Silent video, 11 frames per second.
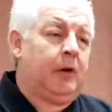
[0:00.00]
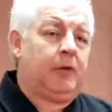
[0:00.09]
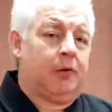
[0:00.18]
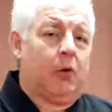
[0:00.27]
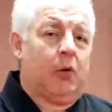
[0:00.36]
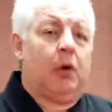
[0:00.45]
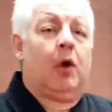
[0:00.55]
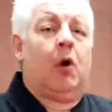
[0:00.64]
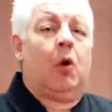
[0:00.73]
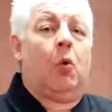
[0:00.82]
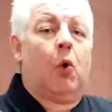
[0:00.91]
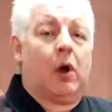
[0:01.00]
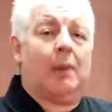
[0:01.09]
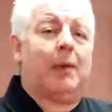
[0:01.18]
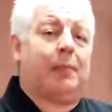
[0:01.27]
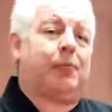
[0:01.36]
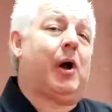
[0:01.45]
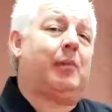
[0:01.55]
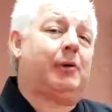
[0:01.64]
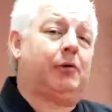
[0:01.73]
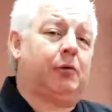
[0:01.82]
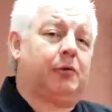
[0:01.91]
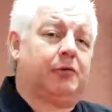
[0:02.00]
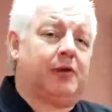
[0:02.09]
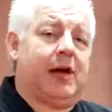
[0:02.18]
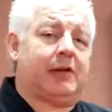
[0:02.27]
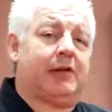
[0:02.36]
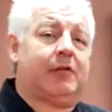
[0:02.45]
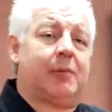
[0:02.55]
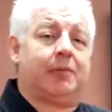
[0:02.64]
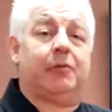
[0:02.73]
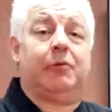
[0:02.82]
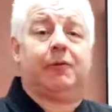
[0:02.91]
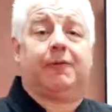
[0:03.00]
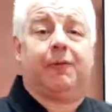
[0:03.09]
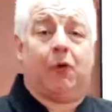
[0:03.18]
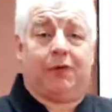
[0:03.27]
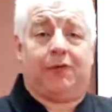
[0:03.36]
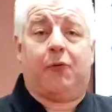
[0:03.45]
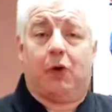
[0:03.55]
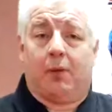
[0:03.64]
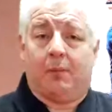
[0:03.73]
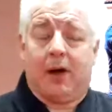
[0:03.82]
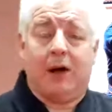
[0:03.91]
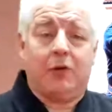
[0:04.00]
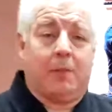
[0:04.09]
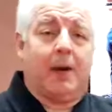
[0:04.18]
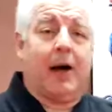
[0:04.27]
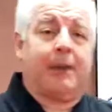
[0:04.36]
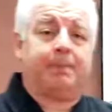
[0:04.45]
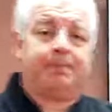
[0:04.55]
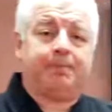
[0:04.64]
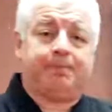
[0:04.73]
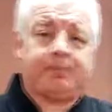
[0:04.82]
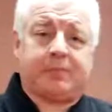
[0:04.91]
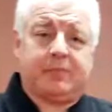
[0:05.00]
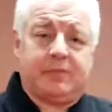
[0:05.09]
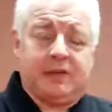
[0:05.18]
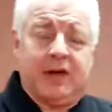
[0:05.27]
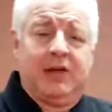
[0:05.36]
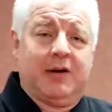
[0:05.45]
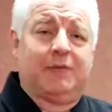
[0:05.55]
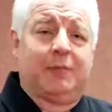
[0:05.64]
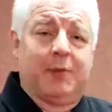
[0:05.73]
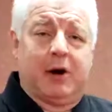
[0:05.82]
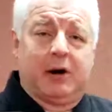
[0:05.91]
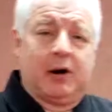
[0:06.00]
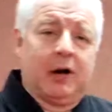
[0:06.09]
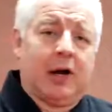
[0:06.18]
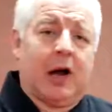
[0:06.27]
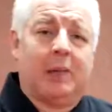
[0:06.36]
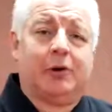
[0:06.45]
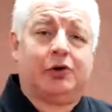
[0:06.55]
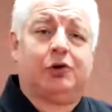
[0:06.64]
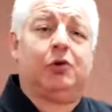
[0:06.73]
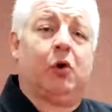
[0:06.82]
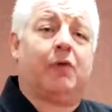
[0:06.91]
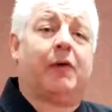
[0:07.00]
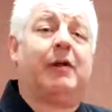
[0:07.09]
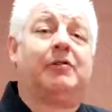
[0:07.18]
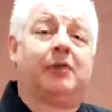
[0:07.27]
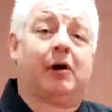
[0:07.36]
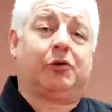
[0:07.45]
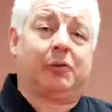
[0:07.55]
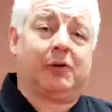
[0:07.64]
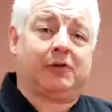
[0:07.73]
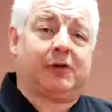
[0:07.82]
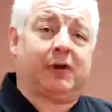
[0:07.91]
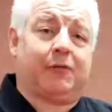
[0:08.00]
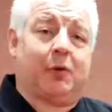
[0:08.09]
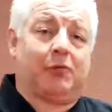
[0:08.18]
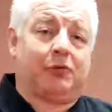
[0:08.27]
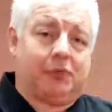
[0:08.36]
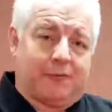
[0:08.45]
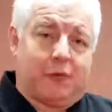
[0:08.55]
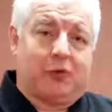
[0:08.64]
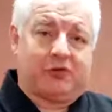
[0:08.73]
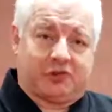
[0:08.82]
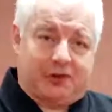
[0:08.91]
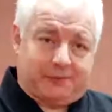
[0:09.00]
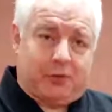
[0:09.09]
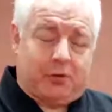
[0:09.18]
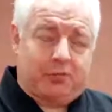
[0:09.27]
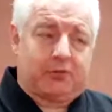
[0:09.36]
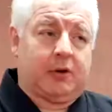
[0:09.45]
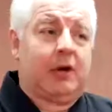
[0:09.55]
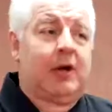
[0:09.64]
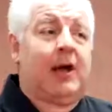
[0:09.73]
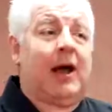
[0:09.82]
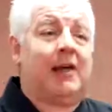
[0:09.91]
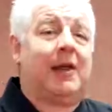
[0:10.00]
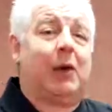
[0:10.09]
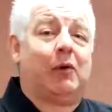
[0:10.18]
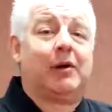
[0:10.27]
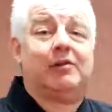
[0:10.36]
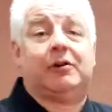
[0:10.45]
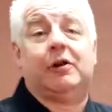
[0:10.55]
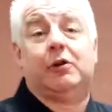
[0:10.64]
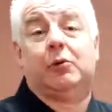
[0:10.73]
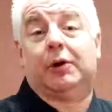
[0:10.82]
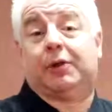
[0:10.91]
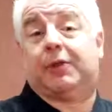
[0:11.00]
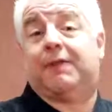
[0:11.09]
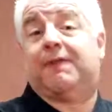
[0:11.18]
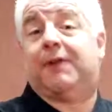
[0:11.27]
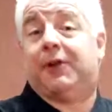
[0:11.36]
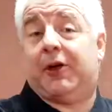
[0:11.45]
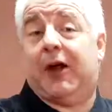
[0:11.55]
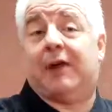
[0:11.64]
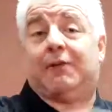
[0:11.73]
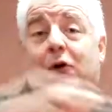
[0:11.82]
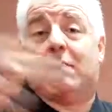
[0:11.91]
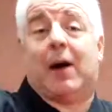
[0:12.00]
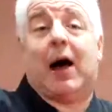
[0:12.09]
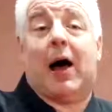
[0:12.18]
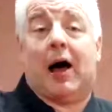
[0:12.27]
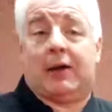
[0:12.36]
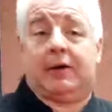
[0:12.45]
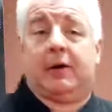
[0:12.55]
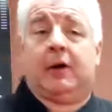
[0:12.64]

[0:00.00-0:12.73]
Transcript: So what I'm going to probably do is take this up to the 4th form, Anyo Pat, and then from there, I'm going to shoot over and start doing the stick forms, do the 4 stick forms, and then I will continue with the 5th hand form on.